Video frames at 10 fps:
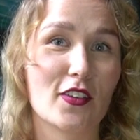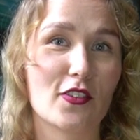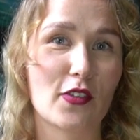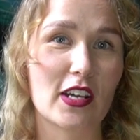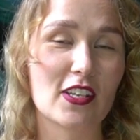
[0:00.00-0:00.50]

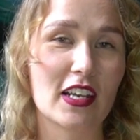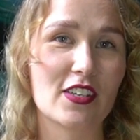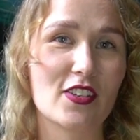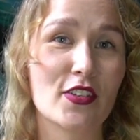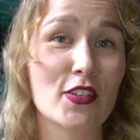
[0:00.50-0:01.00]

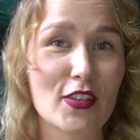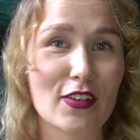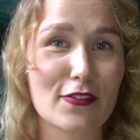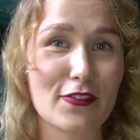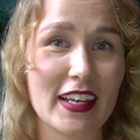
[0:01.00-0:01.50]
Congratulations,
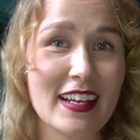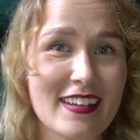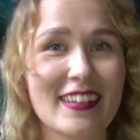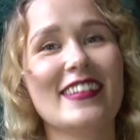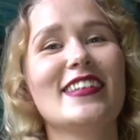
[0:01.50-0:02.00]
Sophie.
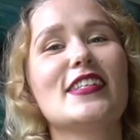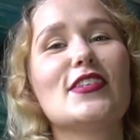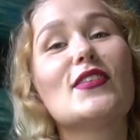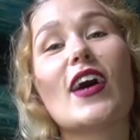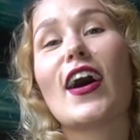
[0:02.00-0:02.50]

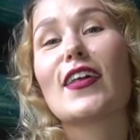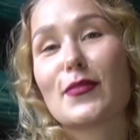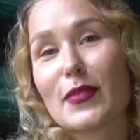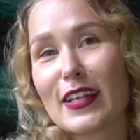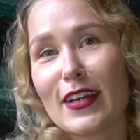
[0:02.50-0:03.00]
You are the
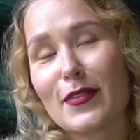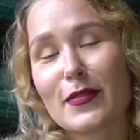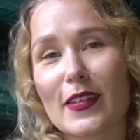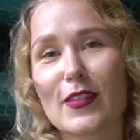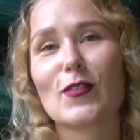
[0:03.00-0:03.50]
winner
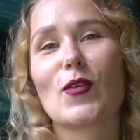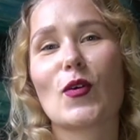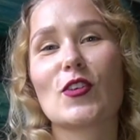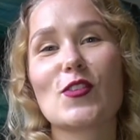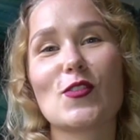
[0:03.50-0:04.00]
with
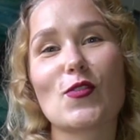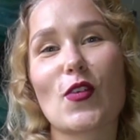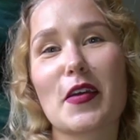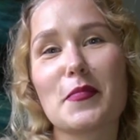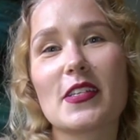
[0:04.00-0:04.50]
your
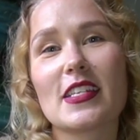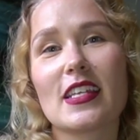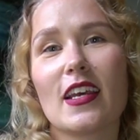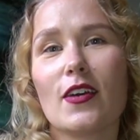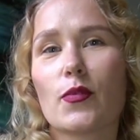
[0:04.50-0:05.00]

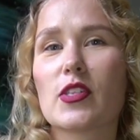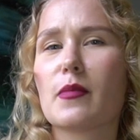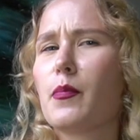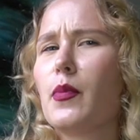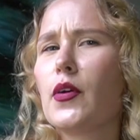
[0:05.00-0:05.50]
striped, was
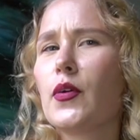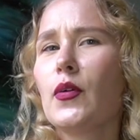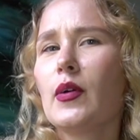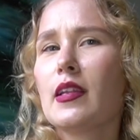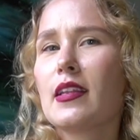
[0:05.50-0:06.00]
it blue
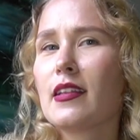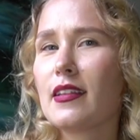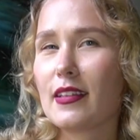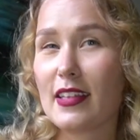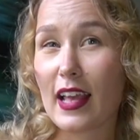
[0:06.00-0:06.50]
and
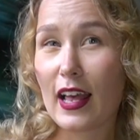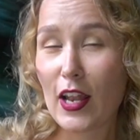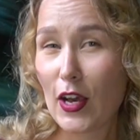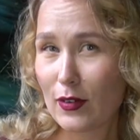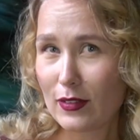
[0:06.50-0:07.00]

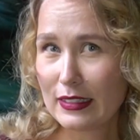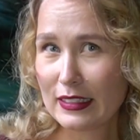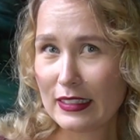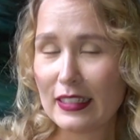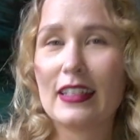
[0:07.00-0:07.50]
yellow
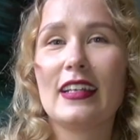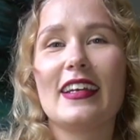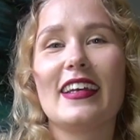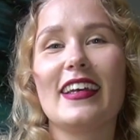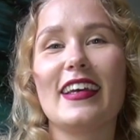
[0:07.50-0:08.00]

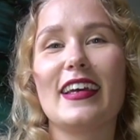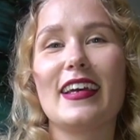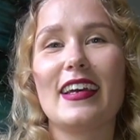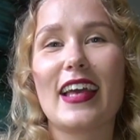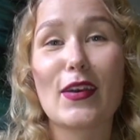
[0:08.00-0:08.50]

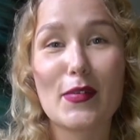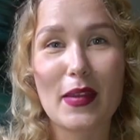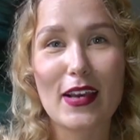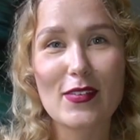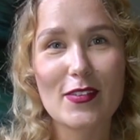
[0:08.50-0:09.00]
Eowyn
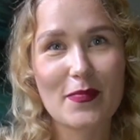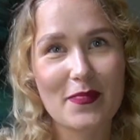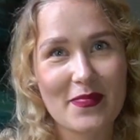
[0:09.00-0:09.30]
blouse.